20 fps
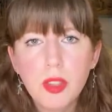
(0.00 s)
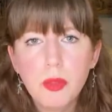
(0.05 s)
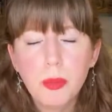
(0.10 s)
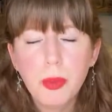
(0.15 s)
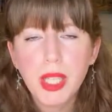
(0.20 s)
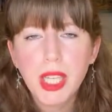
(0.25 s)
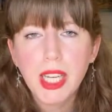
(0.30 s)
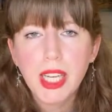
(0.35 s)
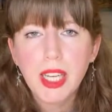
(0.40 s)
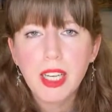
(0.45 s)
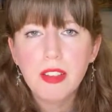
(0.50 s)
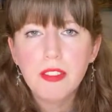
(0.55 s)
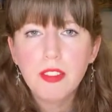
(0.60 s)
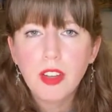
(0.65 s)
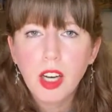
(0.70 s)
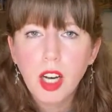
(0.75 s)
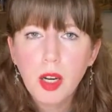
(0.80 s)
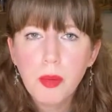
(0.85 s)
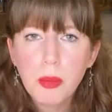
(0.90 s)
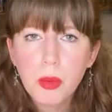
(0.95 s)
we have
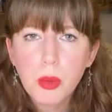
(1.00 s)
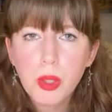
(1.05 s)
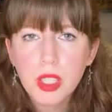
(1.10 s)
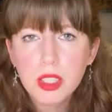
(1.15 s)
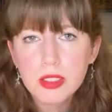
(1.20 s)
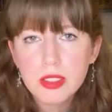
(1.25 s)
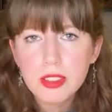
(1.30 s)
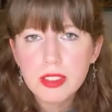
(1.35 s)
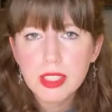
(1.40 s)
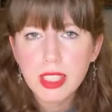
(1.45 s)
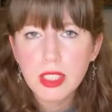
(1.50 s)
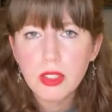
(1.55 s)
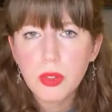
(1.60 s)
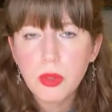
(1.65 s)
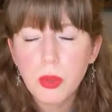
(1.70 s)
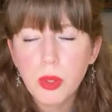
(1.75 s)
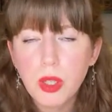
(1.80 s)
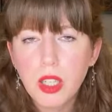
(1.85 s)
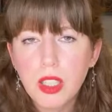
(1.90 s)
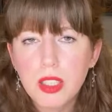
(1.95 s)
up quarks and down
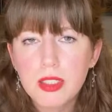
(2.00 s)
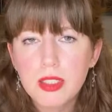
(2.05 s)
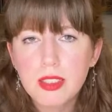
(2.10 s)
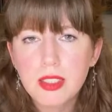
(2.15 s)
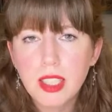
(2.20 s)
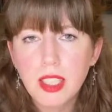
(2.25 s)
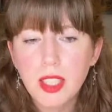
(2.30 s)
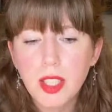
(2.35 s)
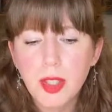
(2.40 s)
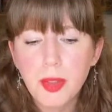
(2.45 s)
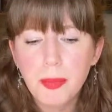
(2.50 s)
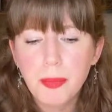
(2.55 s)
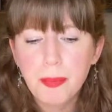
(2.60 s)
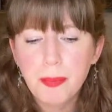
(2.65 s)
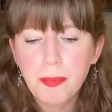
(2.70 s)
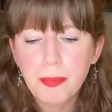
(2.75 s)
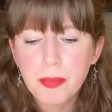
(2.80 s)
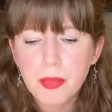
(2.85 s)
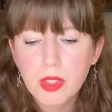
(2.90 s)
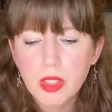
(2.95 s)
quarks
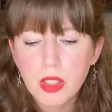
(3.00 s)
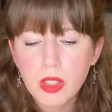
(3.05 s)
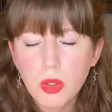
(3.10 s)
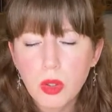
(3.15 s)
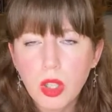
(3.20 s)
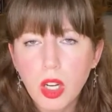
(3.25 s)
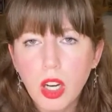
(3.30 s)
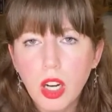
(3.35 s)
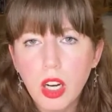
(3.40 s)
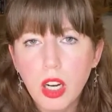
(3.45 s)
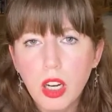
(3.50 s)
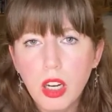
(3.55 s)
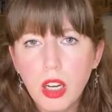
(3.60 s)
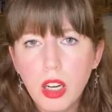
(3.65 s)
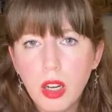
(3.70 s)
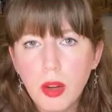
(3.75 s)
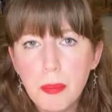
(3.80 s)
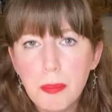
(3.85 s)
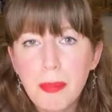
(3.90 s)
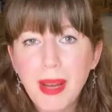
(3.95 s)

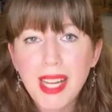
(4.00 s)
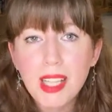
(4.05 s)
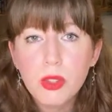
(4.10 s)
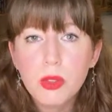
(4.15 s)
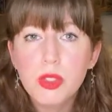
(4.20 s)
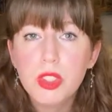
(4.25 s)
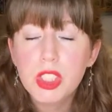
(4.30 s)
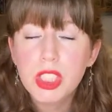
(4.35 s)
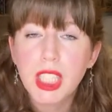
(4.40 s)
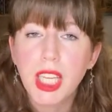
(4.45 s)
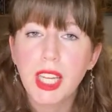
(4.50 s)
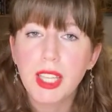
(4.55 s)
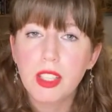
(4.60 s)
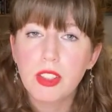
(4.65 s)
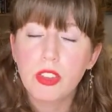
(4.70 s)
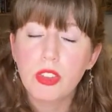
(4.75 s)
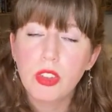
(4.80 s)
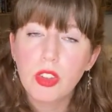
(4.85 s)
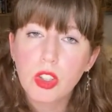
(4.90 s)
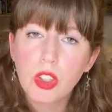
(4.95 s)
are bound together.
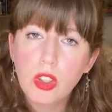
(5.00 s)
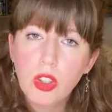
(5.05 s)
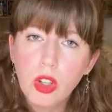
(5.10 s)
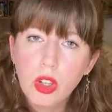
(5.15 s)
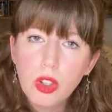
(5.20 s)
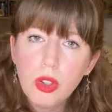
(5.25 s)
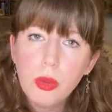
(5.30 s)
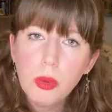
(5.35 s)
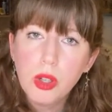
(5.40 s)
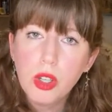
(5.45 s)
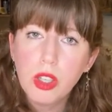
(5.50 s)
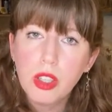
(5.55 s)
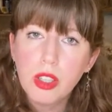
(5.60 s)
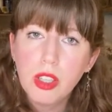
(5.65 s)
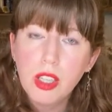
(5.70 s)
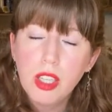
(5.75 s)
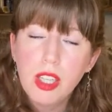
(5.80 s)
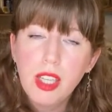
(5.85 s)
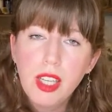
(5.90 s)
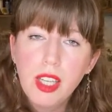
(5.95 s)
So the gluon
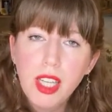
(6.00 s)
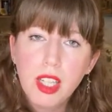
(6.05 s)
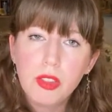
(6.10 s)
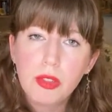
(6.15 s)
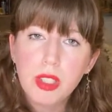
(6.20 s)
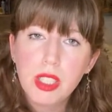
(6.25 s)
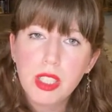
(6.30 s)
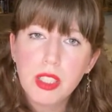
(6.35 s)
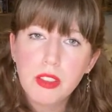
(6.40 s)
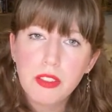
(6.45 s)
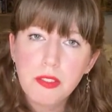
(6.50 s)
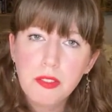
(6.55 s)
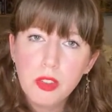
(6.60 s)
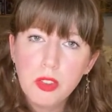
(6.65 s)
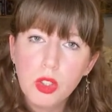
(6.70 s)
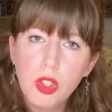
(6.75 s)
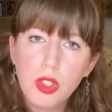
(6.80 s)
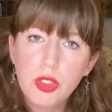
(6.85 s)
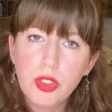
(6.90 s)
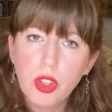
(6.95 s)
is really the
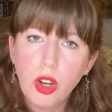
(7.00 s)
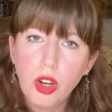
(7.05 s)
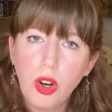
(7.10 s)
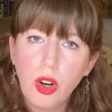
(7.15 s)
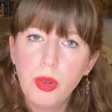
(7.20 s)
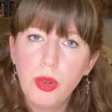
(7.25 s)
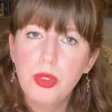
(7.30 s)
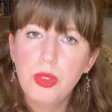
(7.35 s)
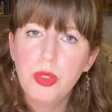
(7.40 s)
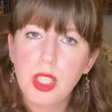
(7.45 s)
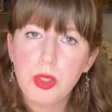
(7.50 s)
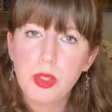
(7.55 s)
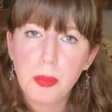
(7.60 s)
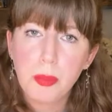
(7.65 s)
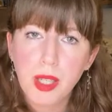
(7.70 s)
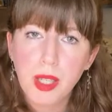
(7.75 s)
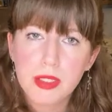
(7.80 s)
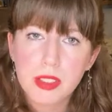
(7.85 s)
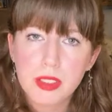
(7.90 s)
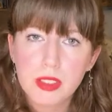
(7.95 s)
force that holds these
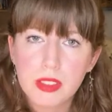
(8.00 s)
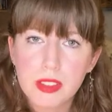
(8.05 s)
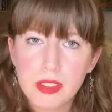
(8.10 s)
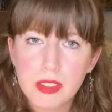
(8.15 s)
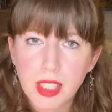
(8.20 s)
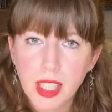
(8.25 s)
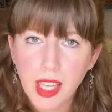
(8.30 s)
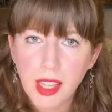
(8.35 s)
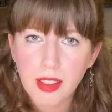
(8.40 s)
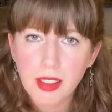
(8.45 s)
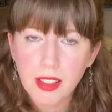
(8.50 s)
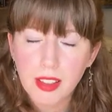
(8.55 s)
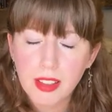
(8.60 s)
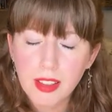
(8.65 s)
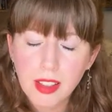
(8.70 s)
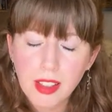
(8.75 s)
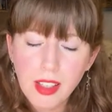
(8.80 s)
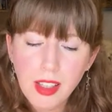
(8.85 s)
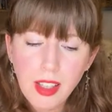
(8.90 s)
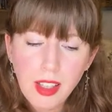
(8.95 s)
particles together.
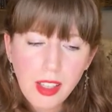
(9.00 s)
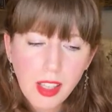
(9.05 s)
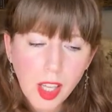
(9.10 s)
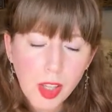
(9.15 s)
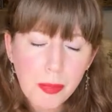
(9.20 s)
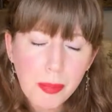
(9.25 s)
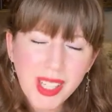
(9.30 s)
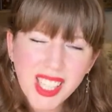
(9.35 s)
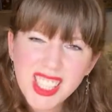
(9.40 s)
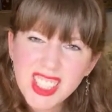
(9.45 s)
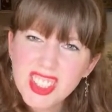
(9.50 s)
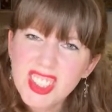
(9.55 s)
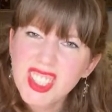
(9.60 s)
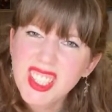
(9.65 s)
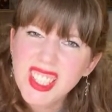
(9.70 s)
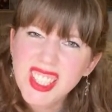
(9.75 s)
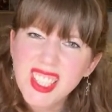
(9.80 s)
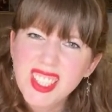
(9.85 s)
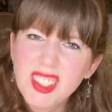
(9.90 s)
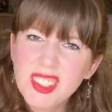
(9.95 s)
But
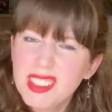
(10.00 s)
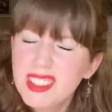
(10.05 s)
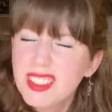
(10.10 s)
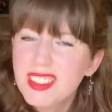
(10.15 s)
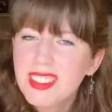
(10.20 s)
actually,